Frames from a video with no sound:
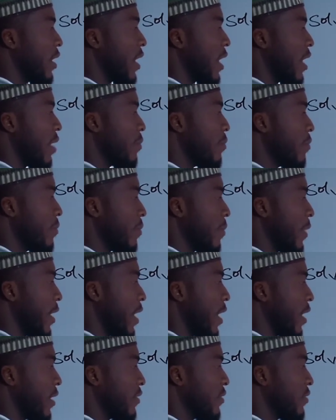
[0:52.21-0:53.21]

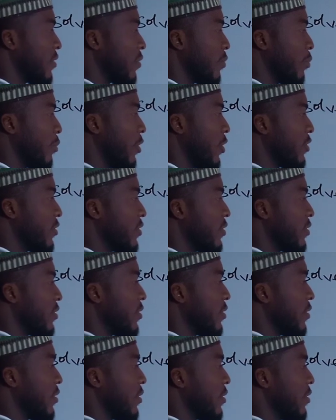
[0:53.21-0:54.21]
mx
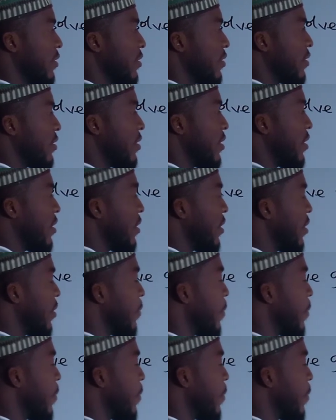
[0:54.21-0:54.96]
plus c,